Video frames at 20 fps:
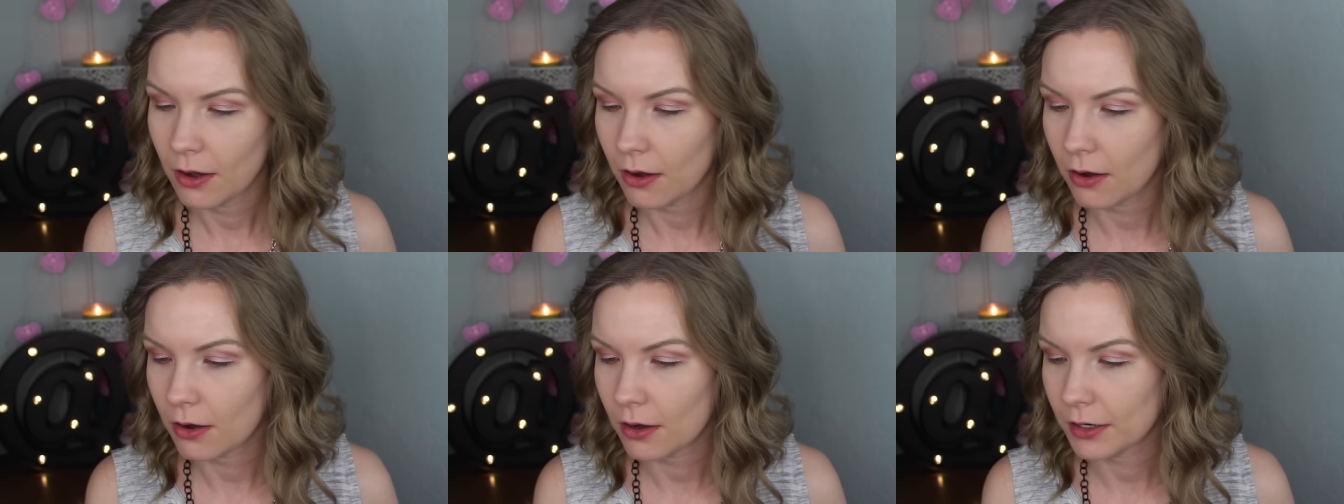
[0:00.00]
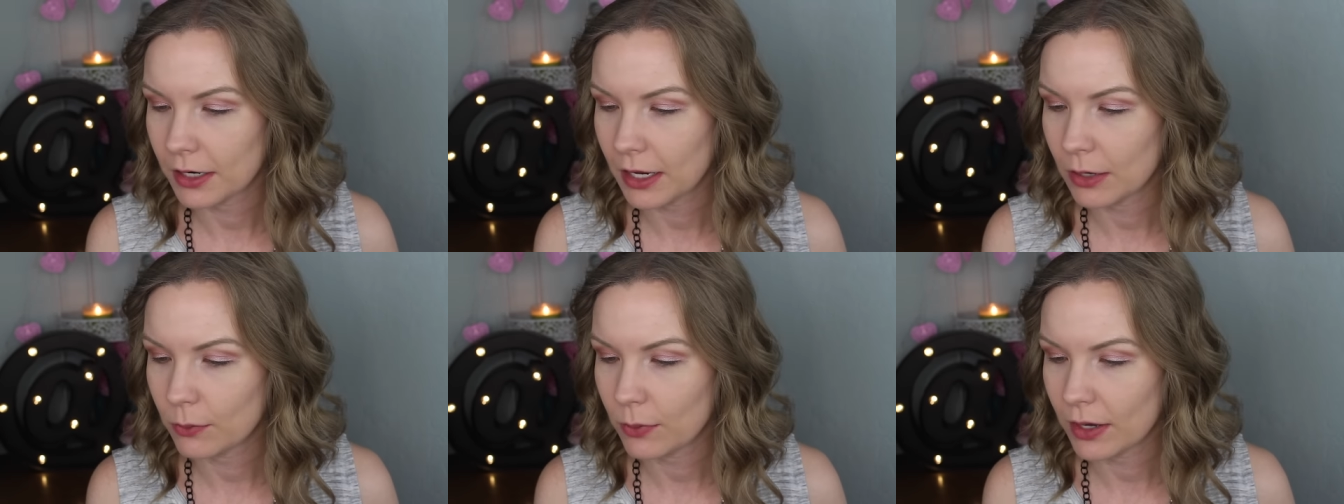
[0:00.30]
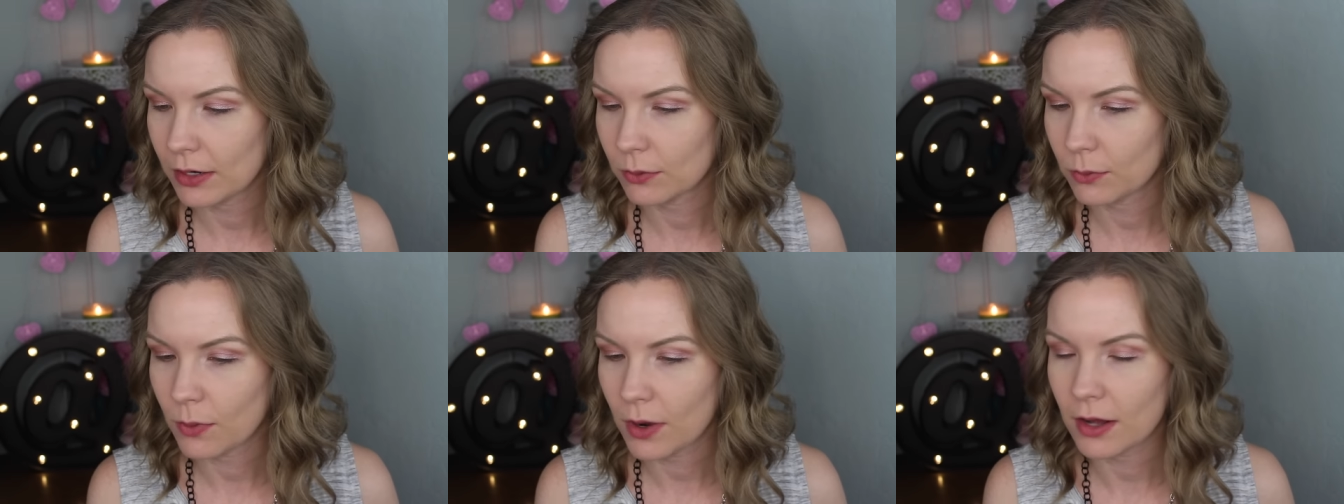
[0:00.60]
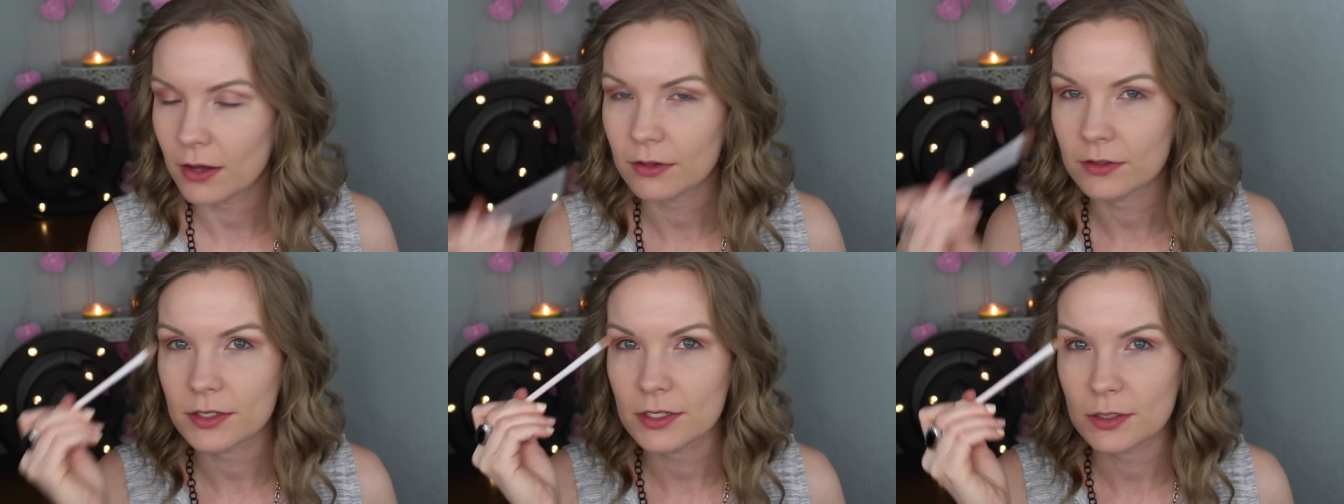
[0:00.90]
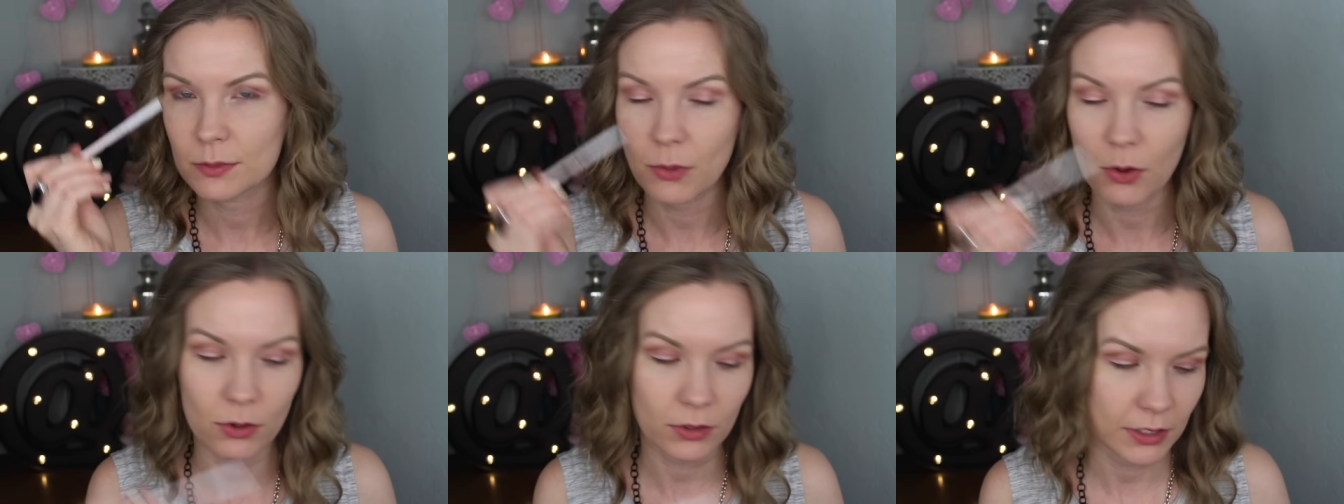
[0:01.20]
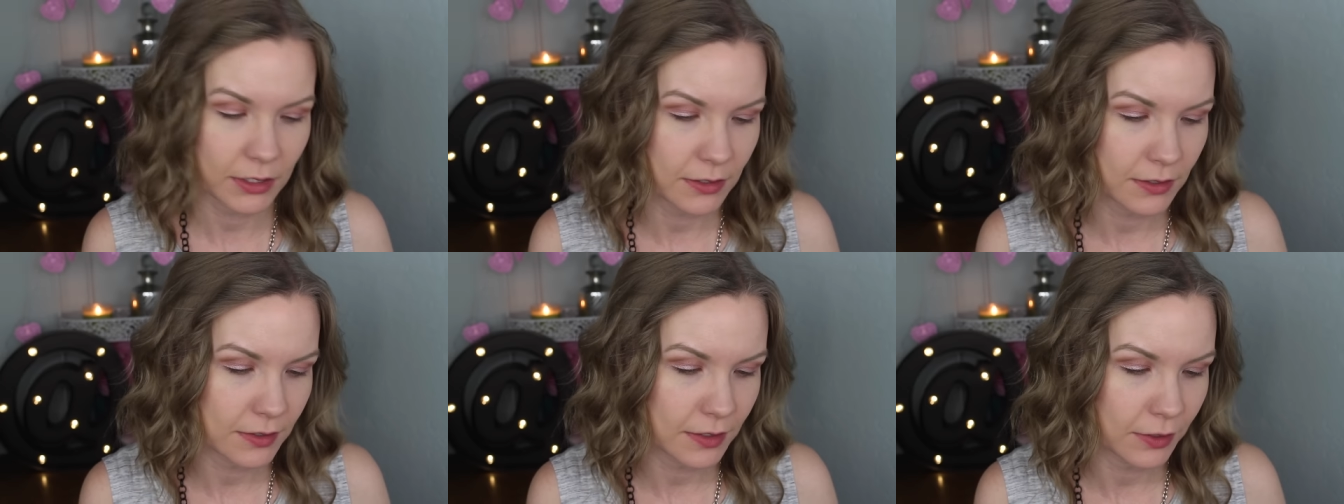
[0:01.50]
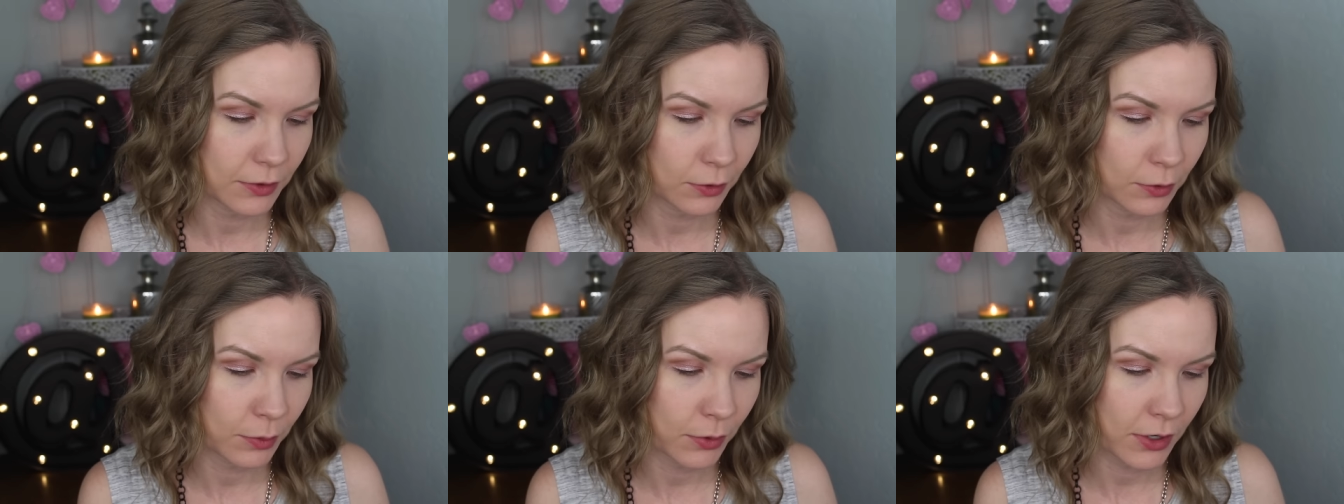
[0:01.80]
on a Wet n Wild small
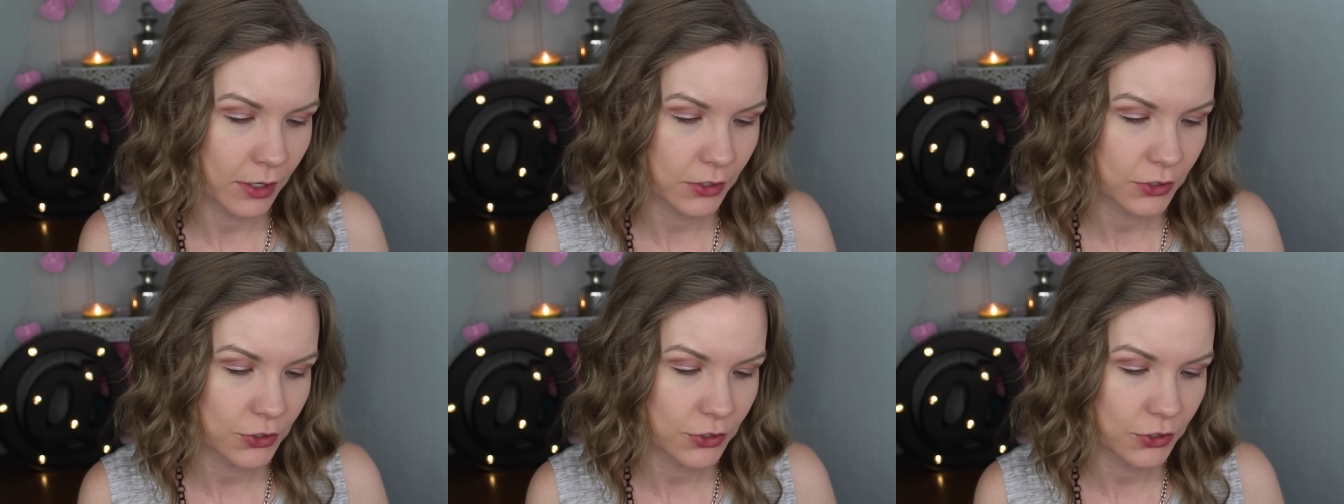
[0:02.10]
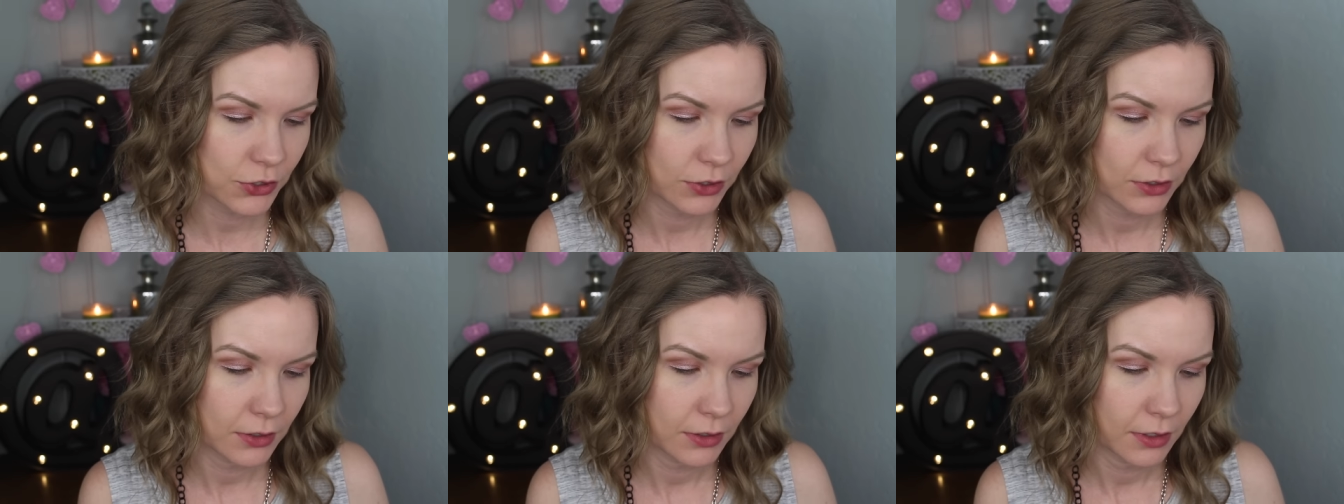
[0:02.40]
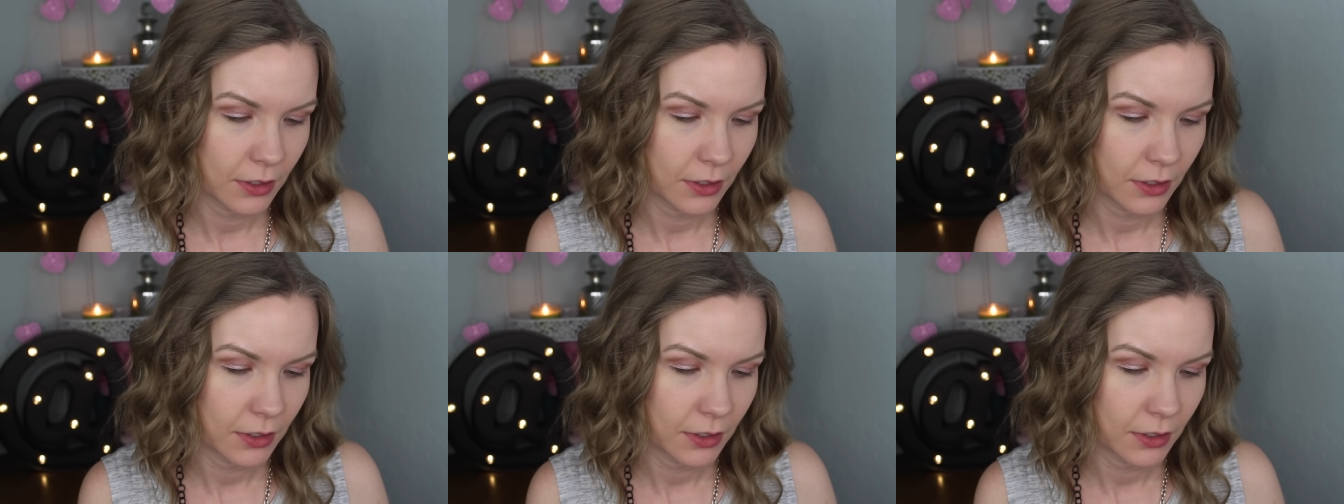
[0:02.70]
concealer brush.